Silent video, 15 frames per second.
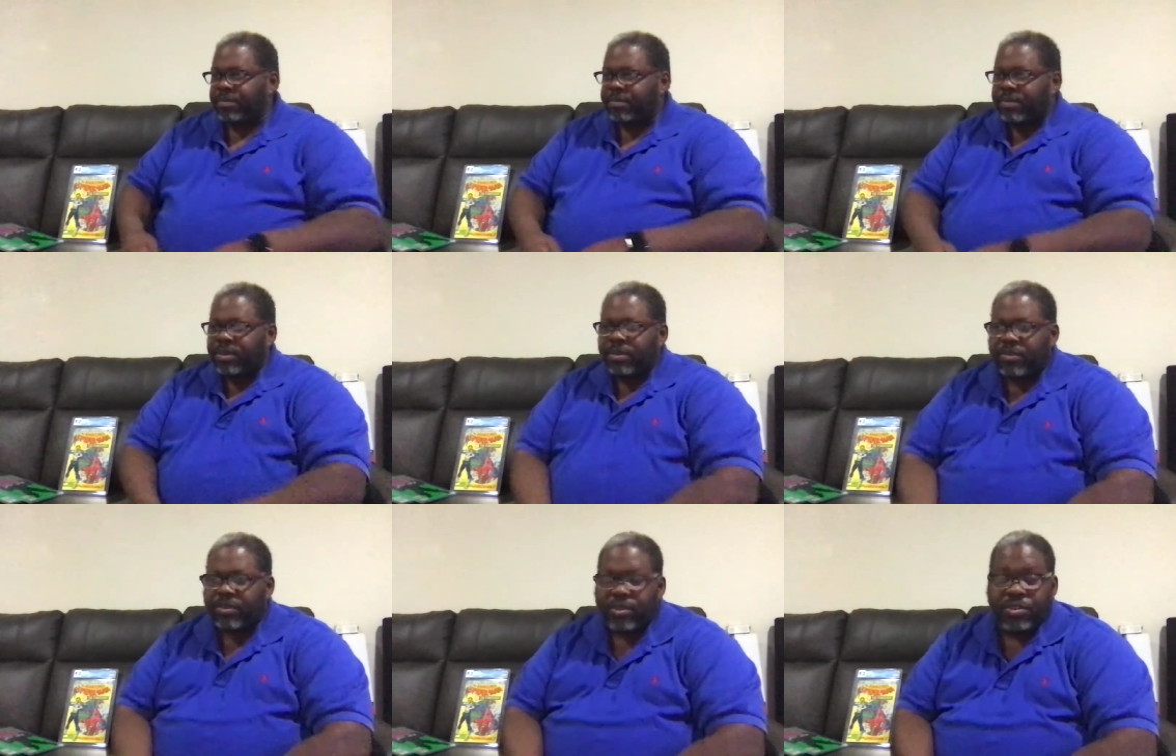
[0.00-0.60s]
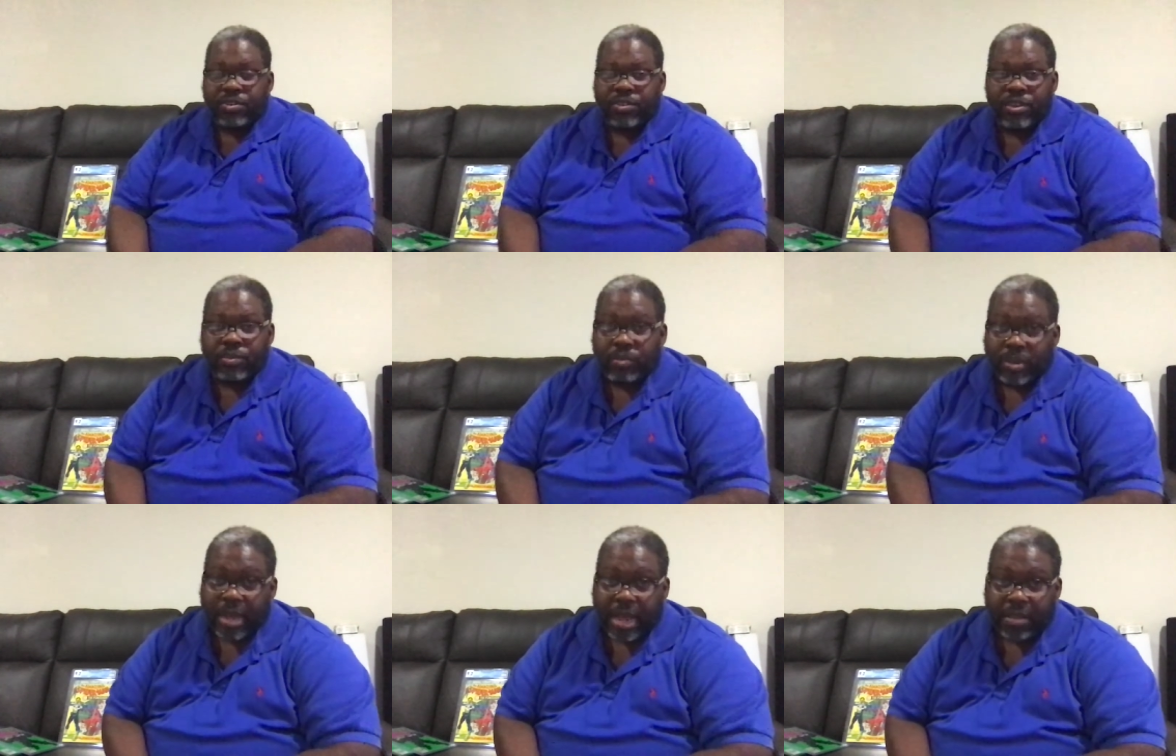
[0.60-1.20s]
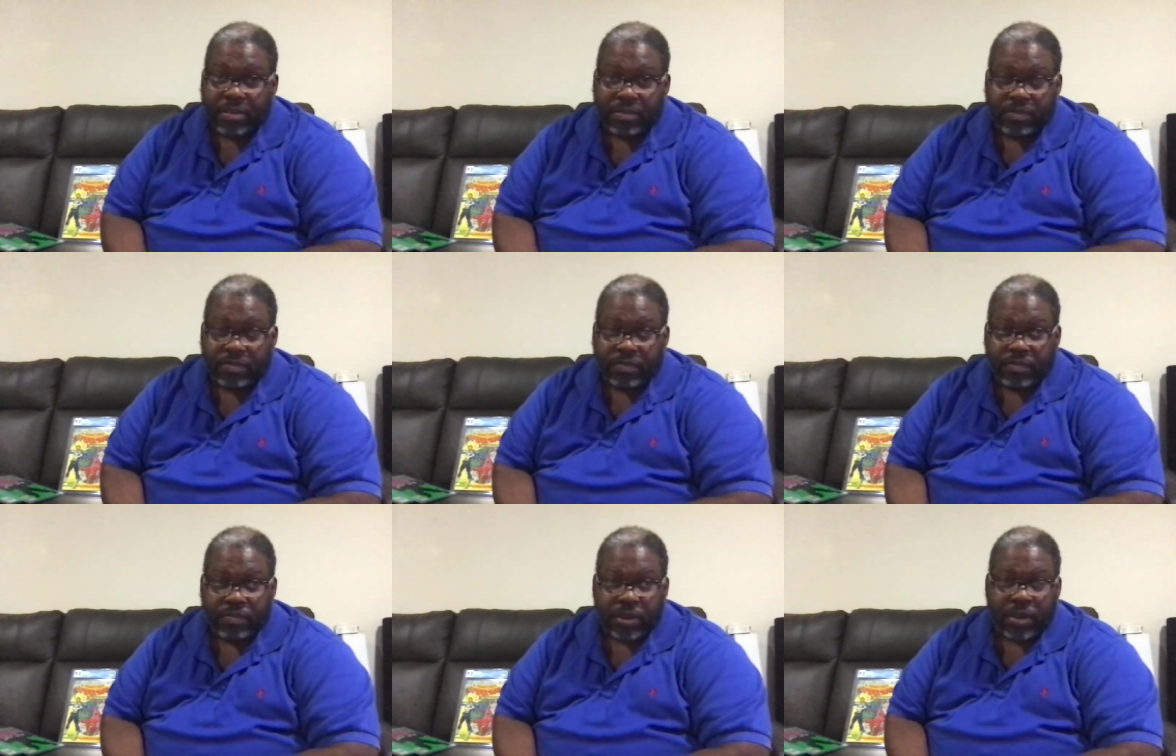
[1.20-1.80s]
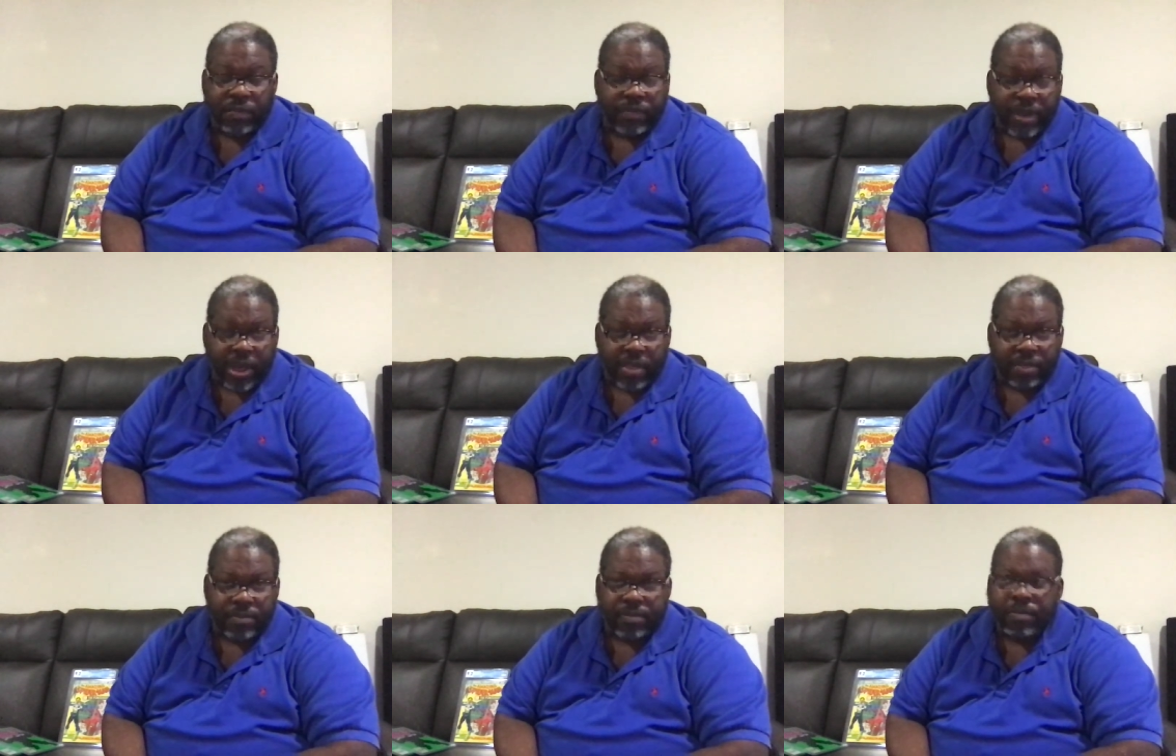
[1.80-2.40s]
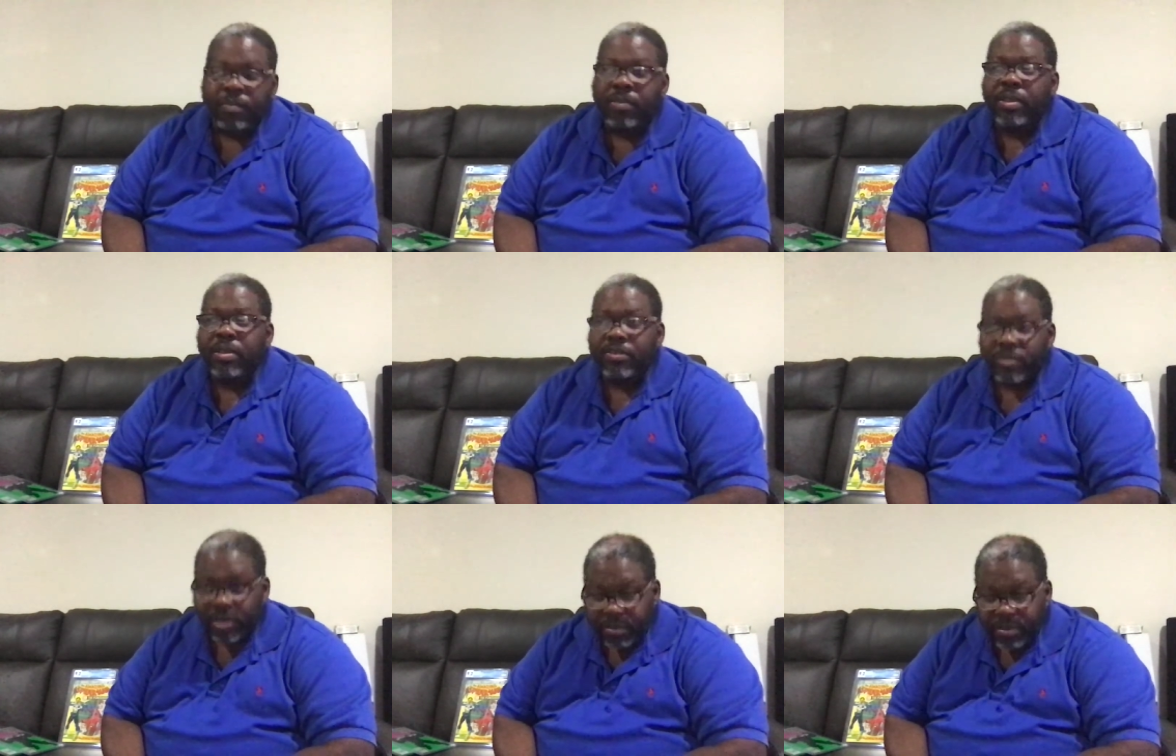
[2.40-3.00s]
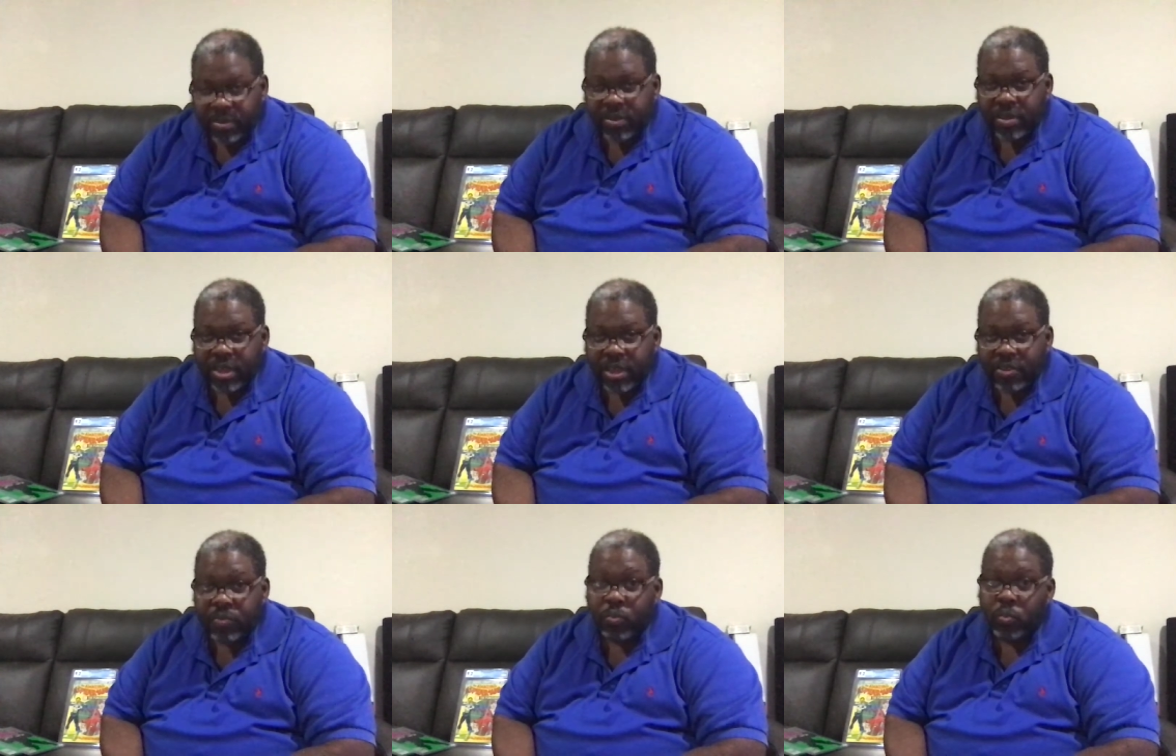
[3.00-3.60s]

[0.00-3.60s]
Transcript: because CGC will not verify them. CBCS